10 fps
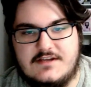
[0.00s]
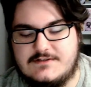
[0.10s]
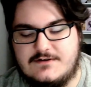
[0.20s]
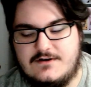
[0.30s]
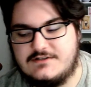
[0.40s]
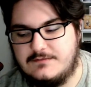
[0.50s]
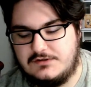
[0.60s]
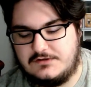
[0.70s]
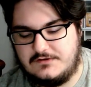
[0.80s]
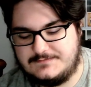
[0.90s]
Sorry, I just
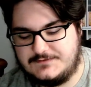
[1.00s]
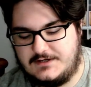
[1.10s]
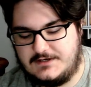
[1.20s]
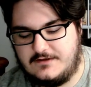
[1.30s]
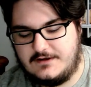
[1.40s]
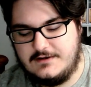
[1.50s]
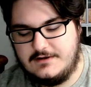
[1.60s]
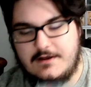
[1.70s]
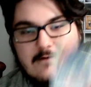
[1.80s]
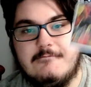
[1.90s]
completely lost my train of thought.
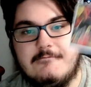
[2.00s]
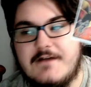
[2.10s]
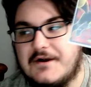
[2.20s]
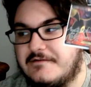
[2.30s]
Very,